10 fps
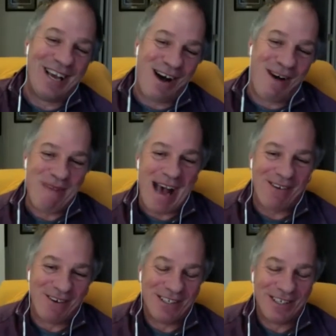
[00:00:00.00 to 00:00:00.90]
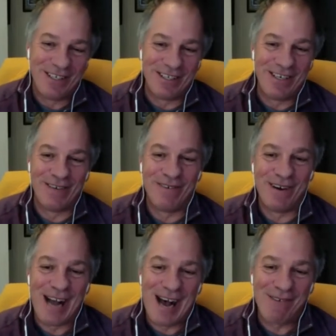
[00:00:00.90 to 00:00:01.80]
it all backwards and it's a
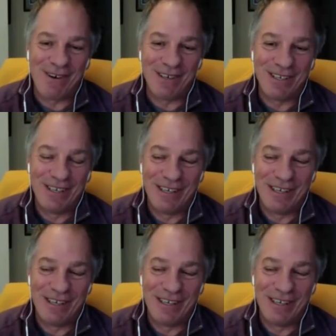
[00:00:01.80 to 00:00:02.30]
different golf course.